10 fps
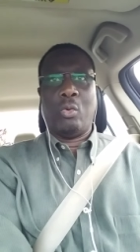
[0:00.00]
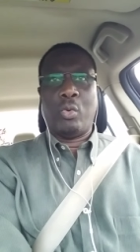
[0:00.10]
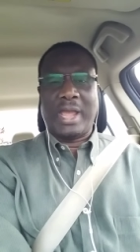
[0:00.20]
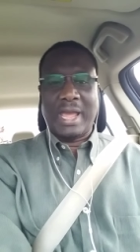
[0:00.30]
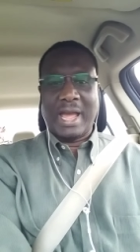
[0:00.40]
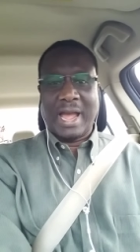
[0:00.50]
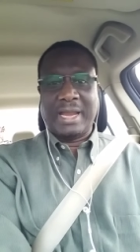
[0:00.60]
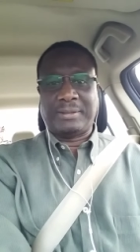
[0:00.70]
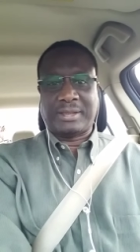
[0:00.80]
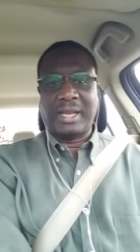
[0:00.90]
where
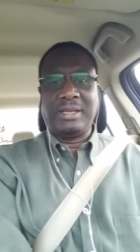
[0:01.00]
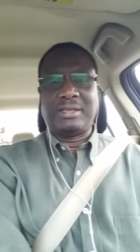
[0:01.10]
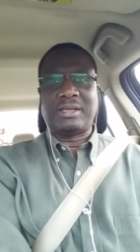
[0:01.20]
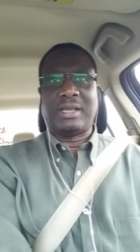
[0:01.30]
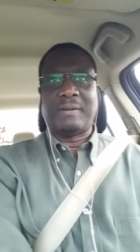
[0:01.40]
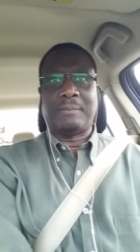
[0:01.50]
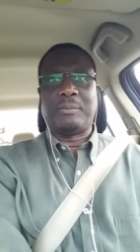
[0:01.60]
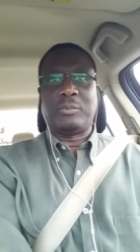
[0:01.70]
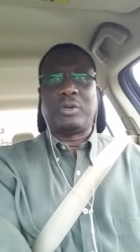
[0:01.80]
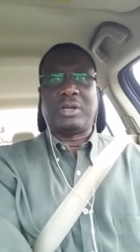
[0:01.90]
I think
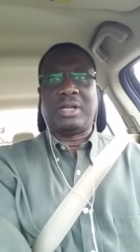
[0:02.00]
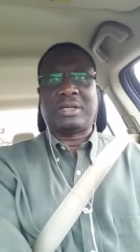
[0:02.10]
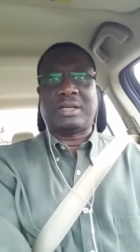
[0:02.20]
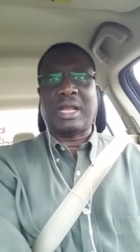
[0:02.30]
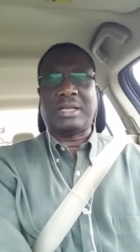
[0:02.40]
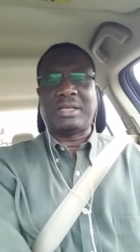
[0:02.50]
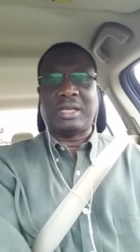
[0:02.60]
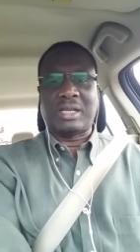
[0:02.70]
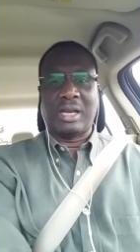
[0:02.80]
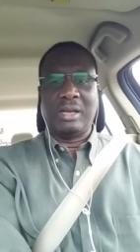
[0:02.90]
the
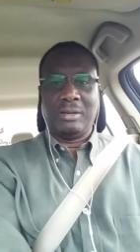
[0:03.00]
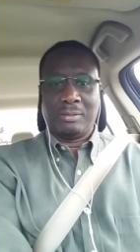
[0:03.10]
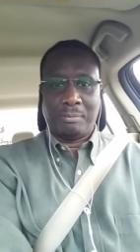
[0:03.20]
tactical